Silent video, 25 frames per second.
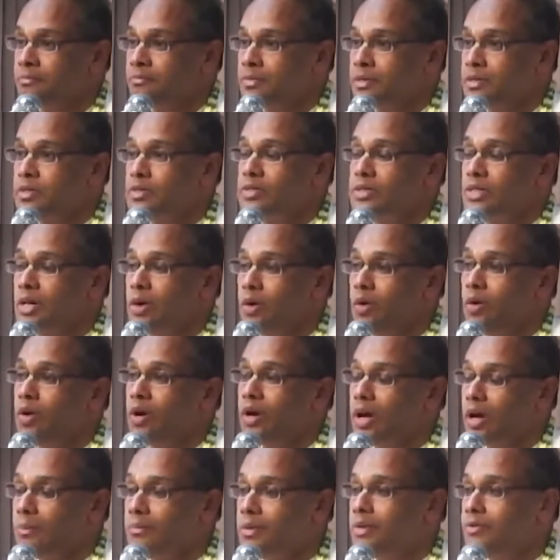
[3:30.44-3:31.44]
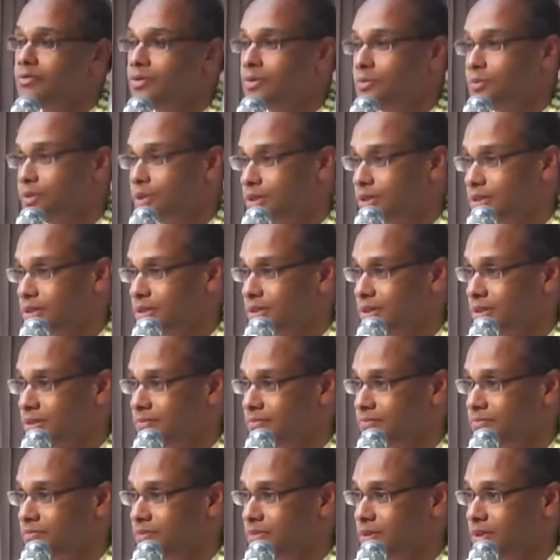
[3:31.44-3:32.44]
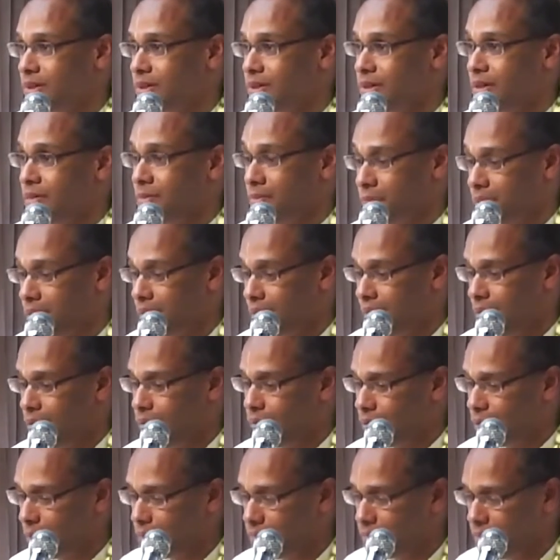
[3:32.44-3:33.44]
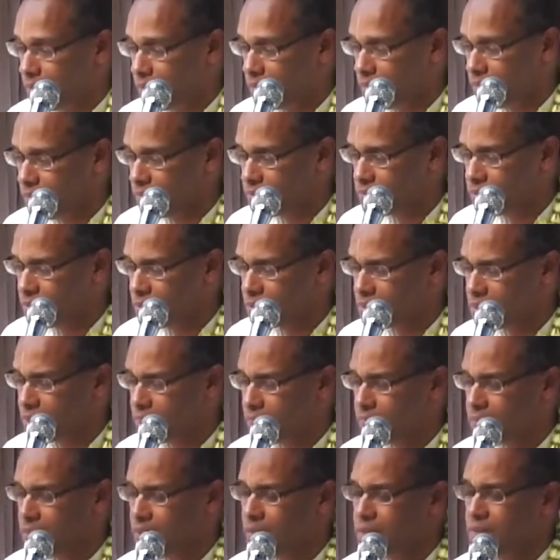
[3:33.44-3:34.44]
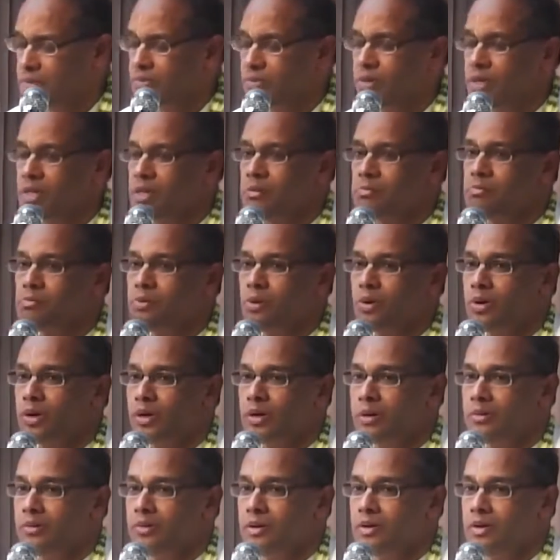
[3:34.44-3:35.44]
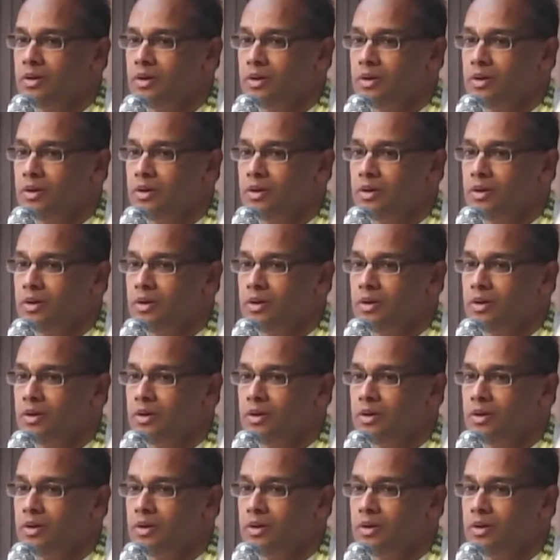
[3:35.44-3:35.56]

because they are all coming from Krishna. But now Kapila Dev says something that's very important.